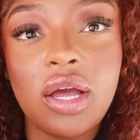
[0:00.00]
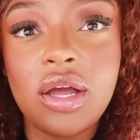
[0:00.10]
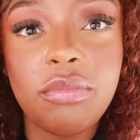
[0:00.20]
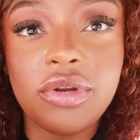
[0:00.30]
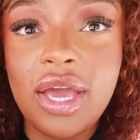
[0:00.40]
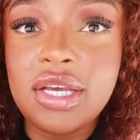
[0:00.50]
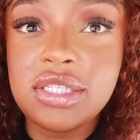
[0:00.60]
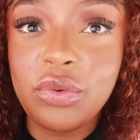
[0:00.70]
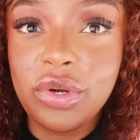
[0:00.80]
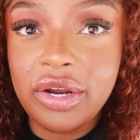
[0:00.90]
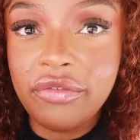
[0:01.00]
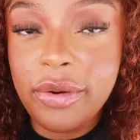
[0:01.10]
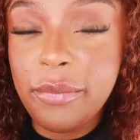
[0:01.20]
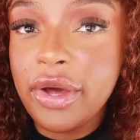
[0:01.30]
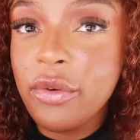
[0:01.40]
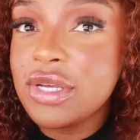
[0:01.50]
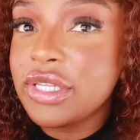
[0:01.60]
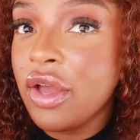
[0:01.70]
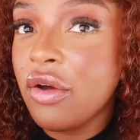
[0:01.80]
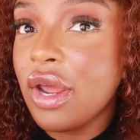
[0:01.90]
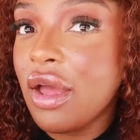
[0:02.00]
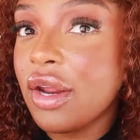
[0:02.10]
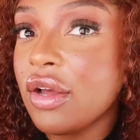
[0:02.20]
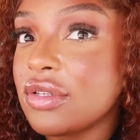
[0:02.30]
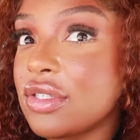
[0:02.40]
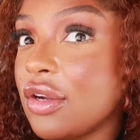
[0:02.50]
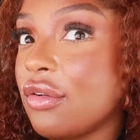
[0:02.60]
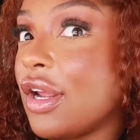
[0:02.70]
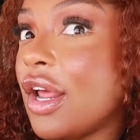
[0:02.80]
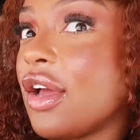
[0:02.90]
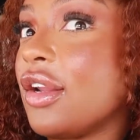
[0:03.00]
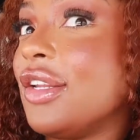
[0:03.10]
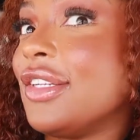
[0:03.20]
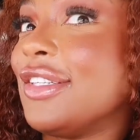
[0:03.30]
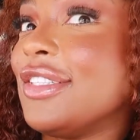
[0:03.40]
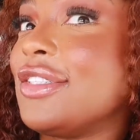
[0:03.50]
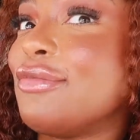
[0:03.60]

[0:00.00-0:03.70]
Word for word: a couple days or whatever. But once they go down, they're gonna settle. They're not gonna look this,